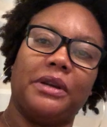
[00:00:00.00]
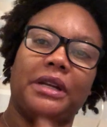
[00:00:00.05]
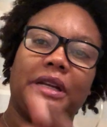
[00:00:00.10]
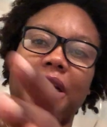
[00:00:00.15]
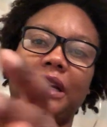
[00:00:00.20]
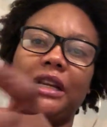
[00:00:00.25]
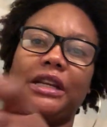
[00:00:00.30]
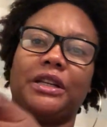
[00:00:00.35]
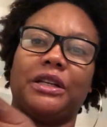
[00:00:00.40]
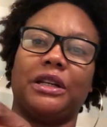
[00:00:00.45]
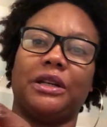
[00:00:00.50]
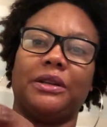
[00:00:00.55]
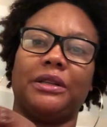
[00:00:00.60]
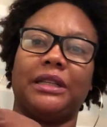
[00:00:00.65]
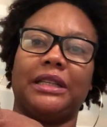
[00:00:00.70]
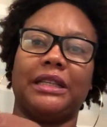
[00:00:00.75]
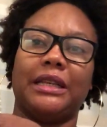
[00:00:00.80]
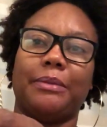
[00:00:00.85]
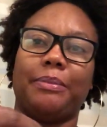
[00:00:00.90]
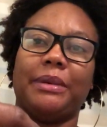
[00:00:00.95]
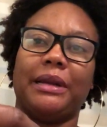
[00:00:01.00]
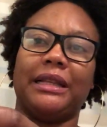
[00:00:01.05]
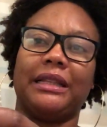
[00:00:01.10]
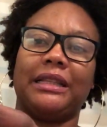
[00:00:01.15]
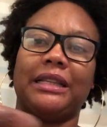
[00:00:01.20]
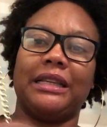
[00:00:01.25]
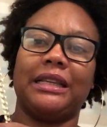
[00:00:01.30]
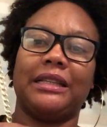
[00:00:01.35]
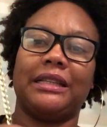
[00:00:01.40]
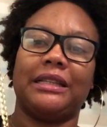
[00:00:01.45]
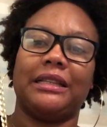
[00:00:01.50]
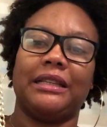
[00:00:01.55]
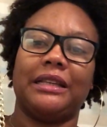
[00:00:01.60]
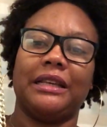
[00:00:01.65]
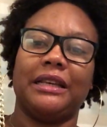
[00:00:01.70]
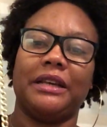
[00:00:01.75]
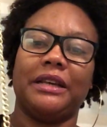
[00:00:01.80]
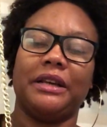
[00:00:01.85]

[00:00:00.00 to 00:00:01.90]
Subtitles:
and then it closes up like this.